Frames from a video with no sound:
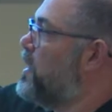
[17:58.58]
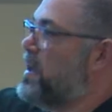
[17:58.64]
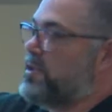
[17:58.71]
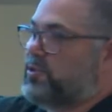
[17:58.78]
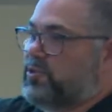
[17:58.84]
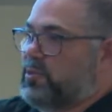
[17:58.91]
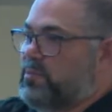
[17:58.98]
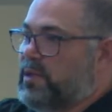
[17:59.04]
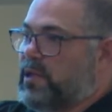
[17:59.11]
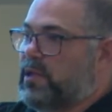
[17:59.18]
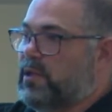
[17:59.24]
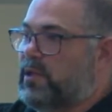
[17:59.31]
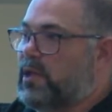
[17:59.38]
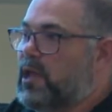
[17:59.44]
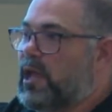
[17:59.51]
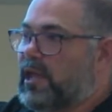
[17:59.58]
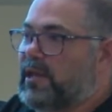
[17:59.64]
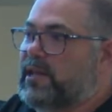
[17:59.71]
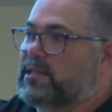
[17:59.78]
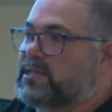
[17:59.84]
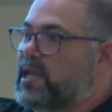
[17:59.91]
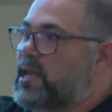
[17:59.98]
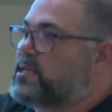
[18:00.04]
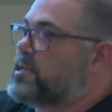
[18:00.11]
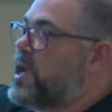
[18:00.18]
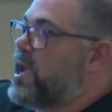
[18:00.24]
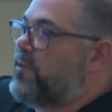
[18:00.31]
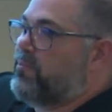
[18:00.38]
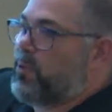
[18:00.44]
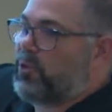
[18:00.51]
And this could be, in this case, I
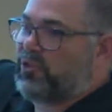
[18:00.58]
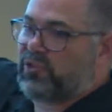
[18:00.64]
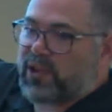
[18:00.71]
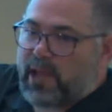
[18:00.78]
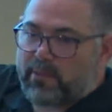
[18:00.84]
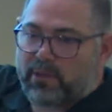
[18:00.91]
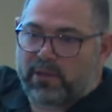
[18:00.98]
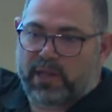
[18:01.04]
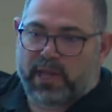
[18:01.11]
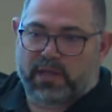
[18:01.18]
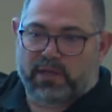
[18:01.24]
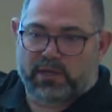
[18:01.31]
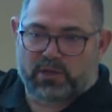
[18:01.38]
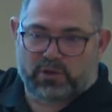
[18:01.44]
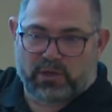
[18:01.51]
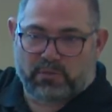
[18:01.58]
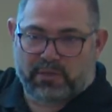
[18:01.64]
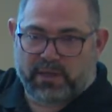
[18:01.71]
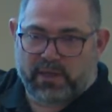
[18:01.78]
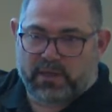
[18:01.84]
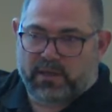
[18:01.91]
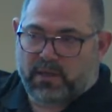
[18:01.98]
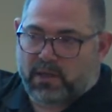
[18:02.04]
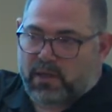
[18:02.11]
have both SAML and UDP.